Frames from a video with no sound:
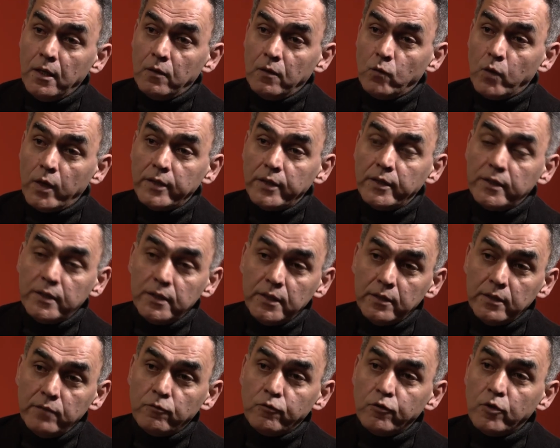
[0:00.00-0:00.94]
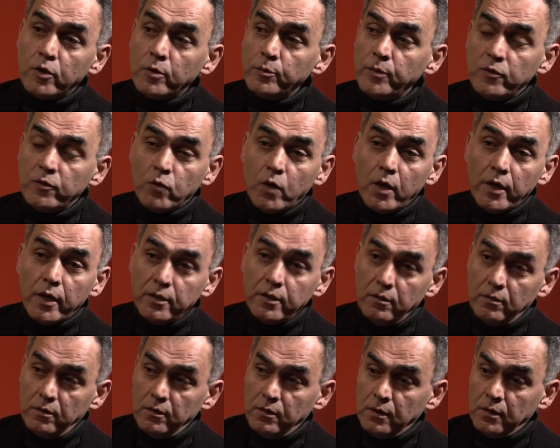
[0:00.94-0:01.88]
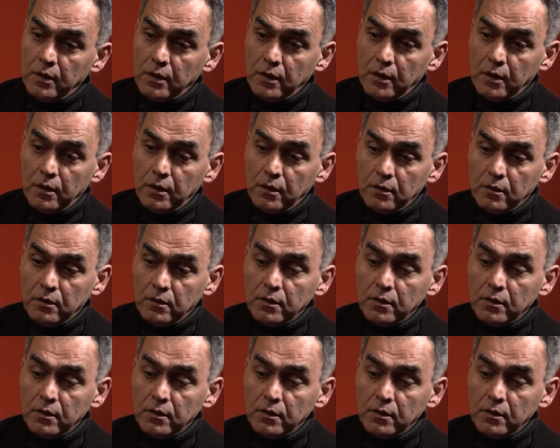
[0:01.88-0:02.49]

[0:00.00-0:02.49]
why they didn't inform me, why uh,